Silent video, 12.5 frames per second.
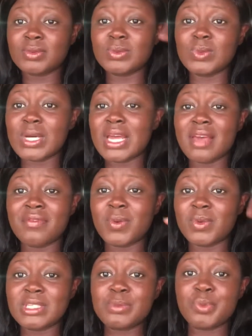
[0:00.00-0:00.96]
whatever
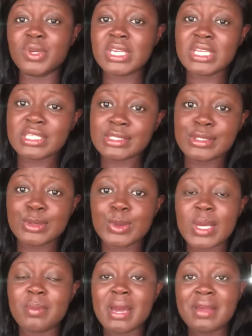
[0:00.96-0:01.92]
was broken
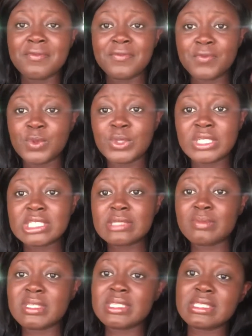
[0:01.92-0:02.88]
into and my food is
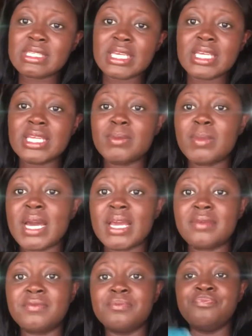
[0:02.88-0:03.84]
missing,
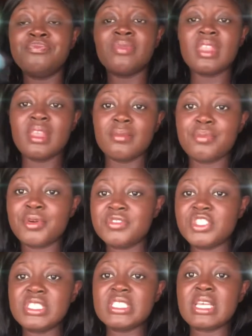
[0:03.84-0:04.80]
my
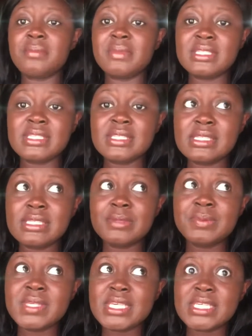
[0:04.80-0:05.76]
provisions are missing, so
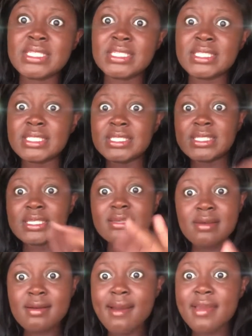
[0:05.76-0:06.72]
please
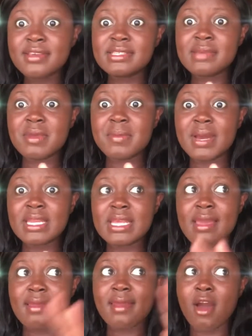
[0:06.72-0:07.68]
can you send me
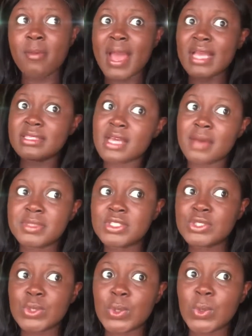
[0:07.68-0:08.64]
money and I'll buy some in
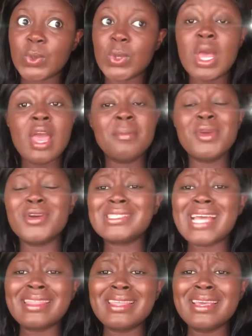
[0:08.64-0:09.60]
school? Because
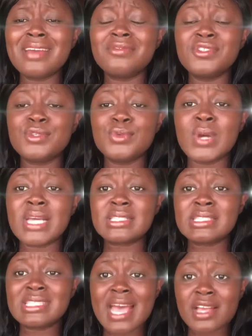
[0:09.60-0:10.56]
I think every school has
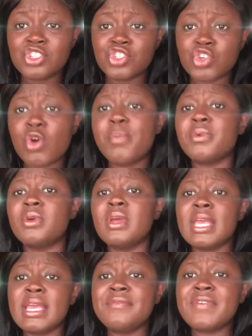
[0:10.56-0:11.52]
a tax shop.
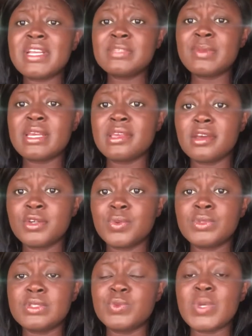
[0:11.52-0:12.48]
In fact, my
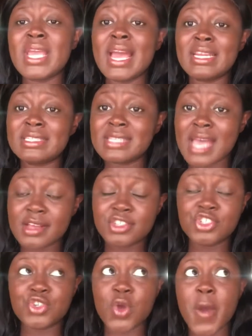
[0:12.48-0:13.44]
girls, we had a tax
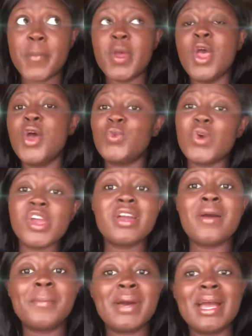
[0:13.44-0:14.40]
shop where you
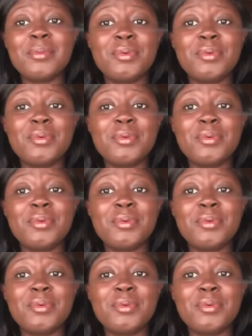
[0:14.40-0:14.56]
can buy